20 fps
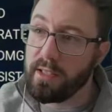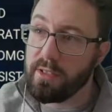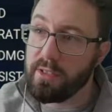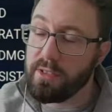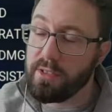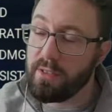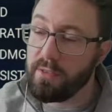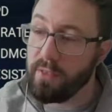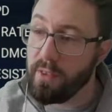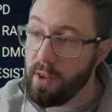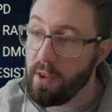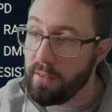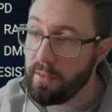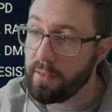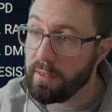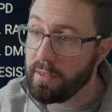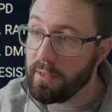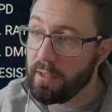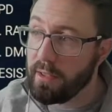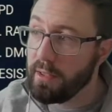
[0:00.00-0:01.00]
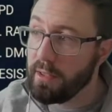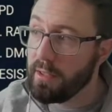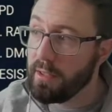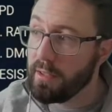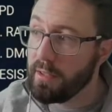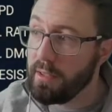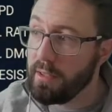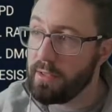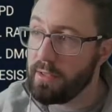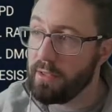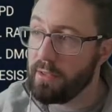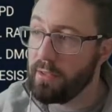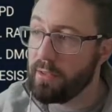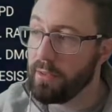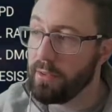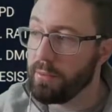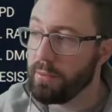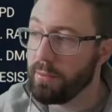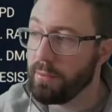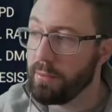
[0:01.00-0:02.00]
Survivor is
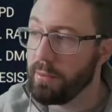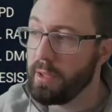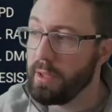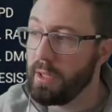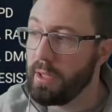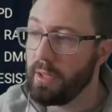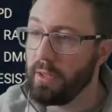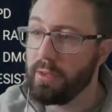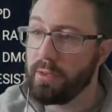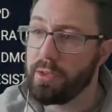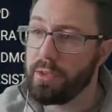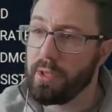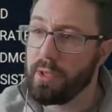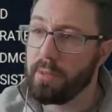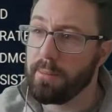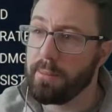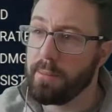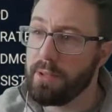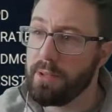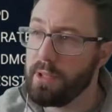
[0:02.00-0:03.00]
another really good champion.